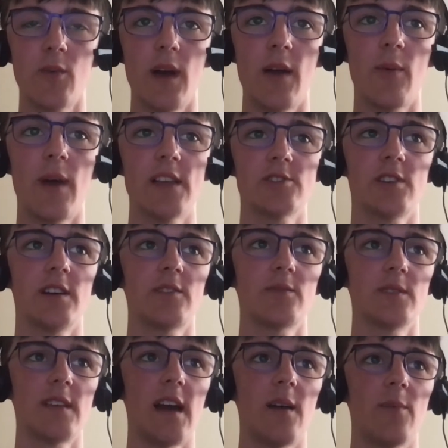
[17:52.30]
that we're trying
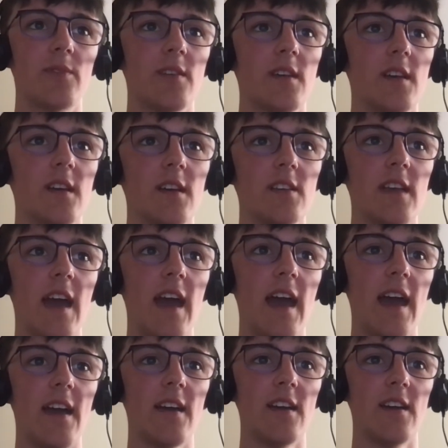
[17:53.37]
to adapt.
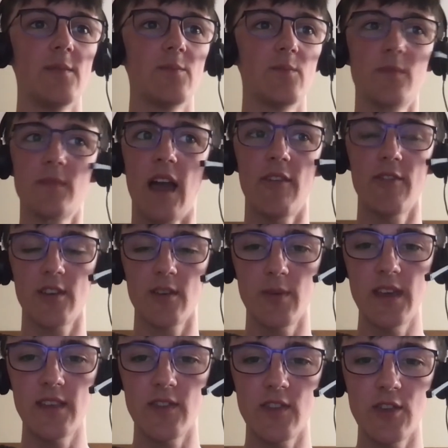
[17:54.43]
Uh, Having
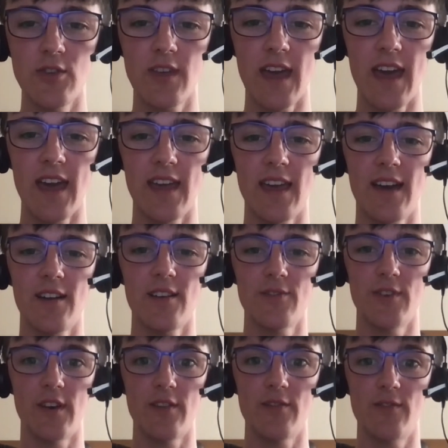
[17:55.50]
competed at the UKL
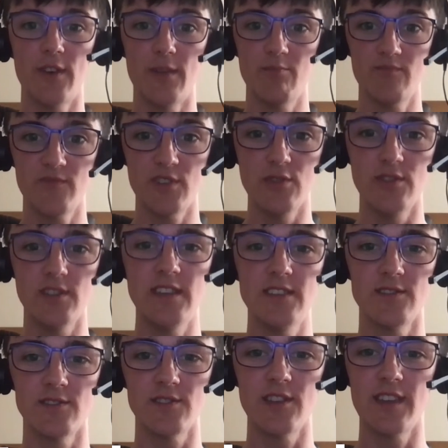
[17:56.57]
for 2
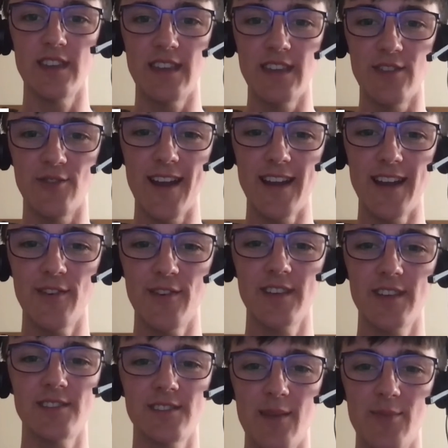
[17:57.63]
seasons, do you think he's ready for
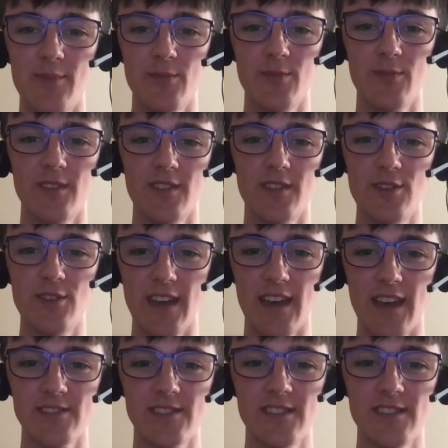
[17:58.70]
this step up to the
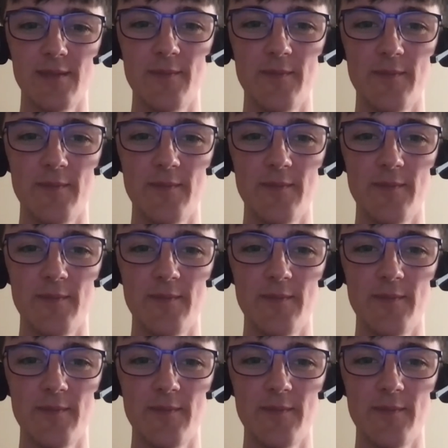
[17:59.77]
UKLC?